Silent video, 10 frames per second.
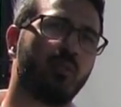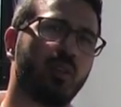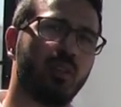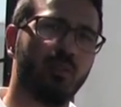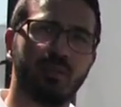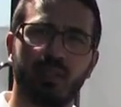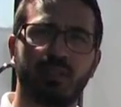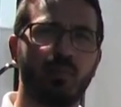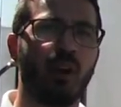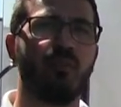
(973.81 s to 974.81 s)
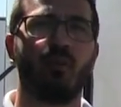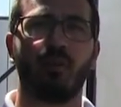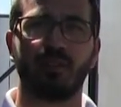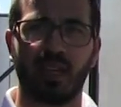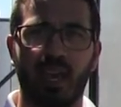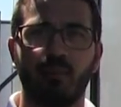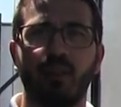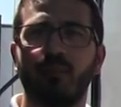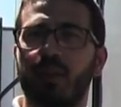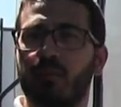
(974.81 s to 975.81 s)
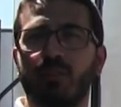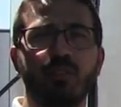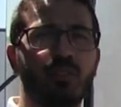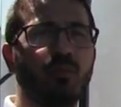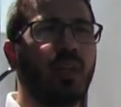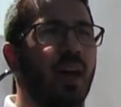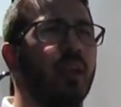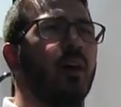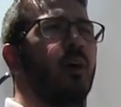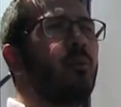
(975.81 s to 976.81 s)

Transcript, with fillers: you can use a smartphone or tablet and be able to do that